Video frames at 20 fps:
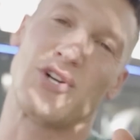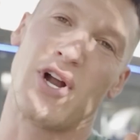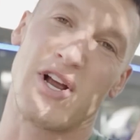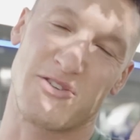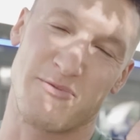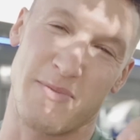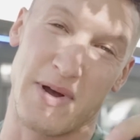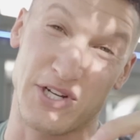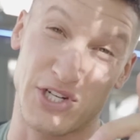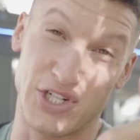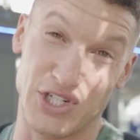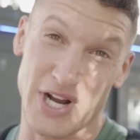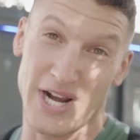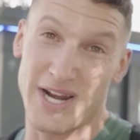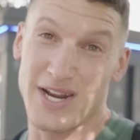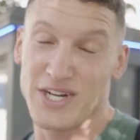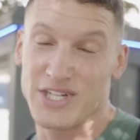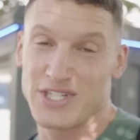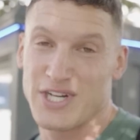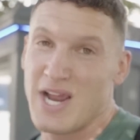Transformation
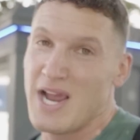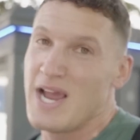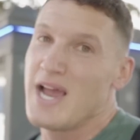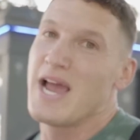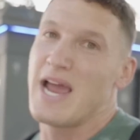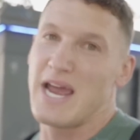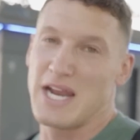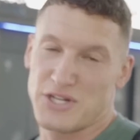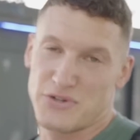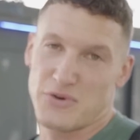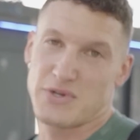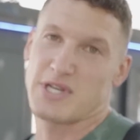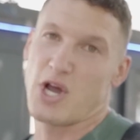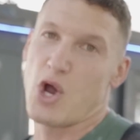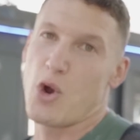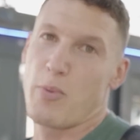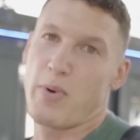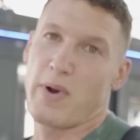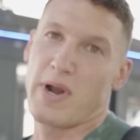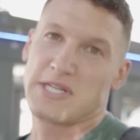Challenge, entries
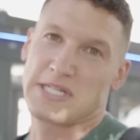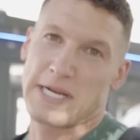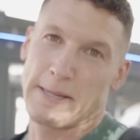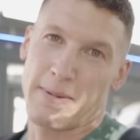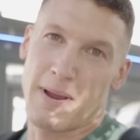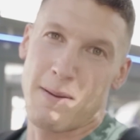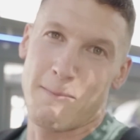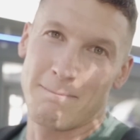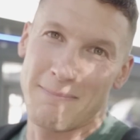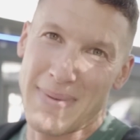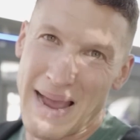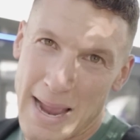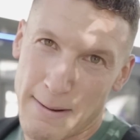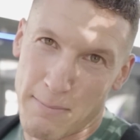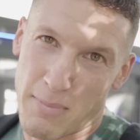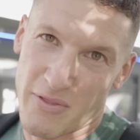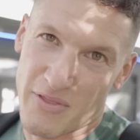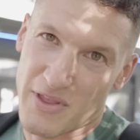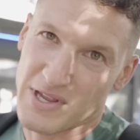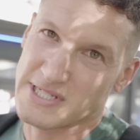open. It's gonna be a
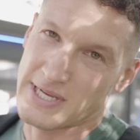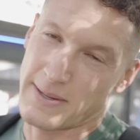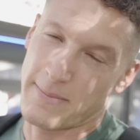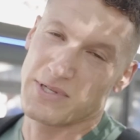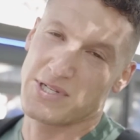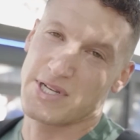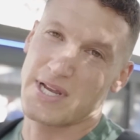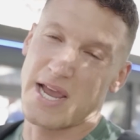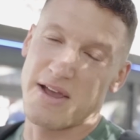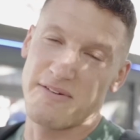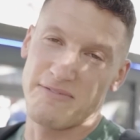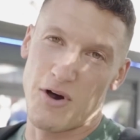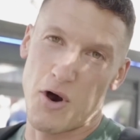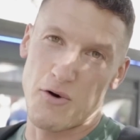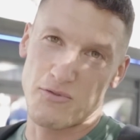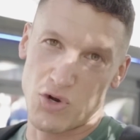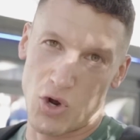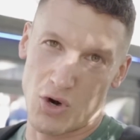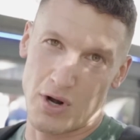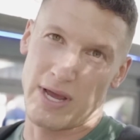mad one this summer, so get
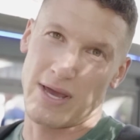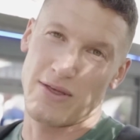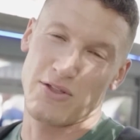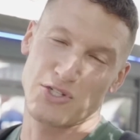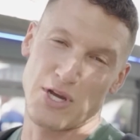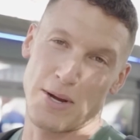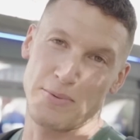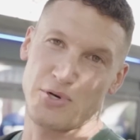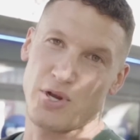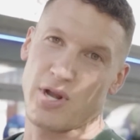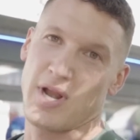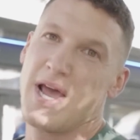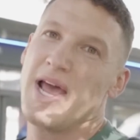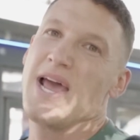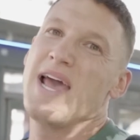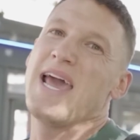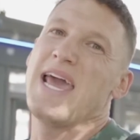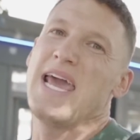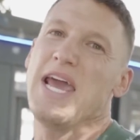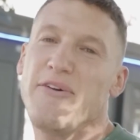involved, top link in the description.
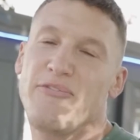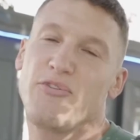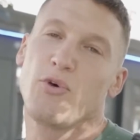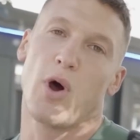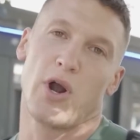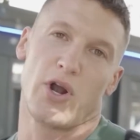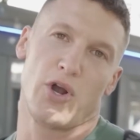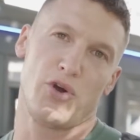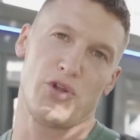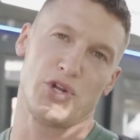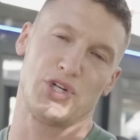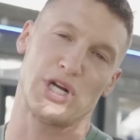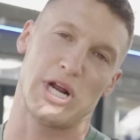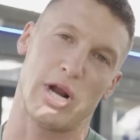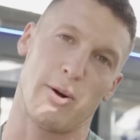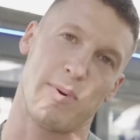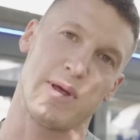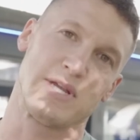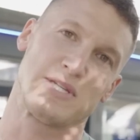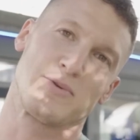If you are new to the
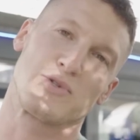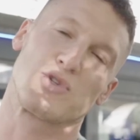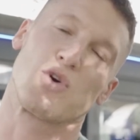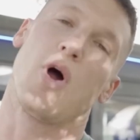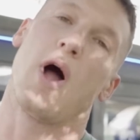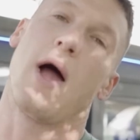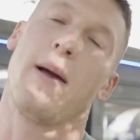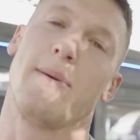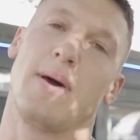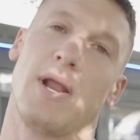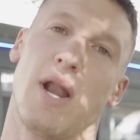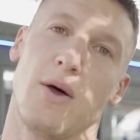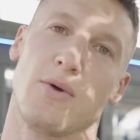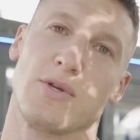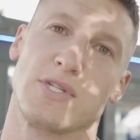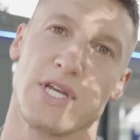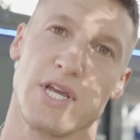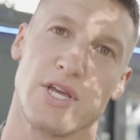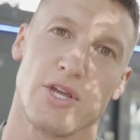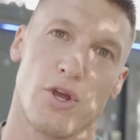channel, please subscribe, and I will
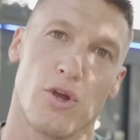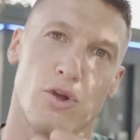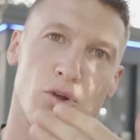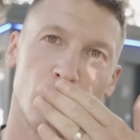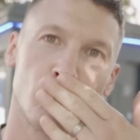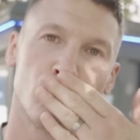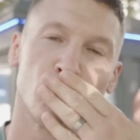see you